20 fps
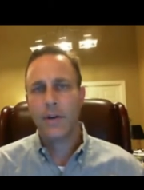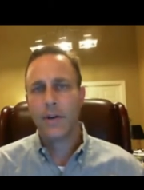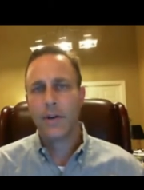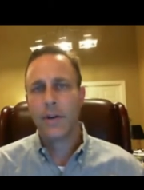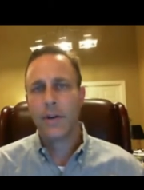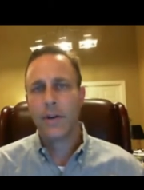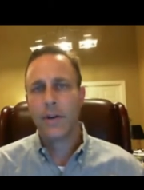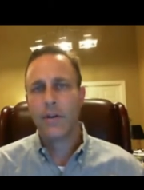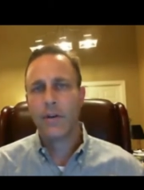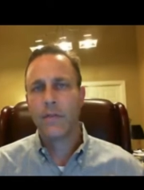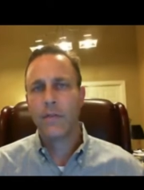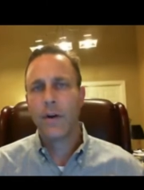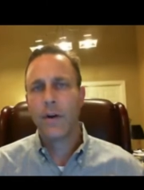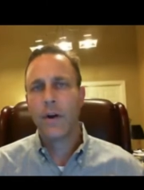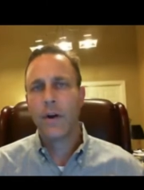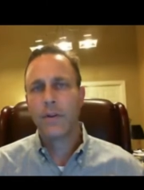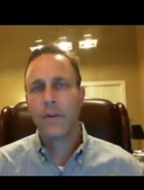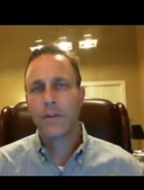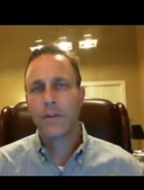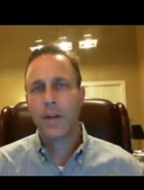Your
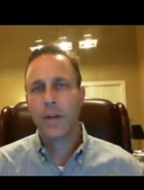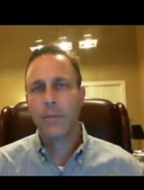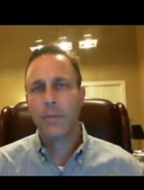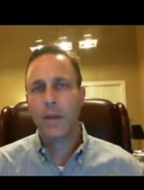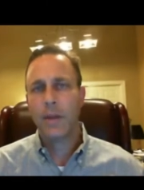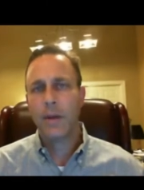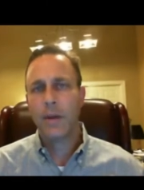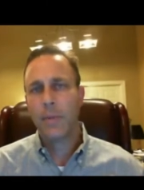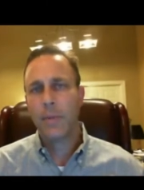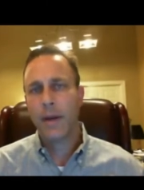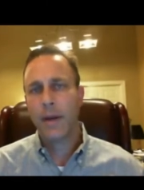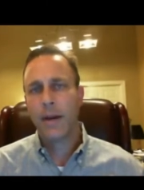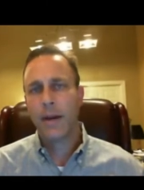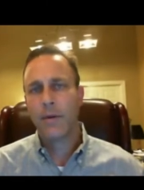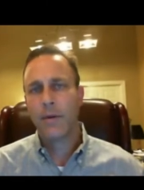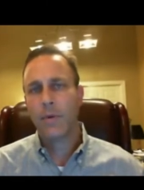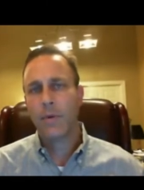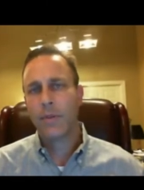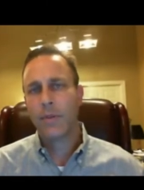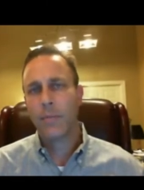fault is going to be
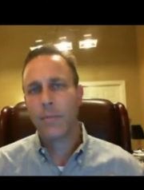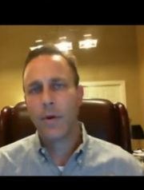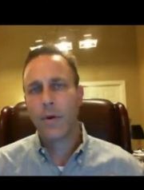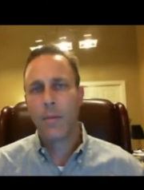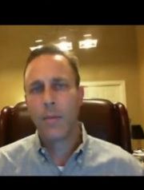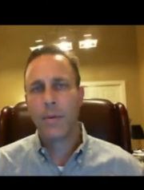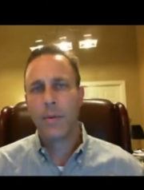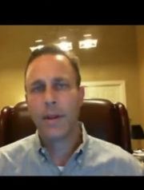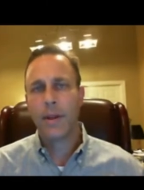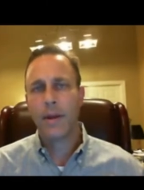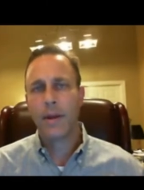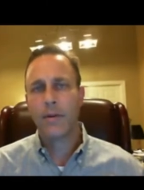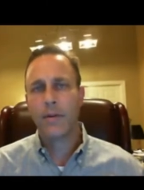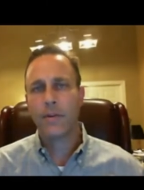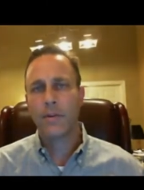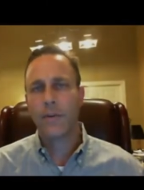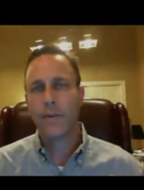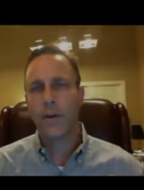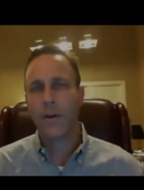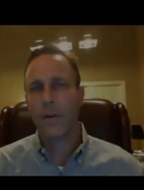compared with the property owner's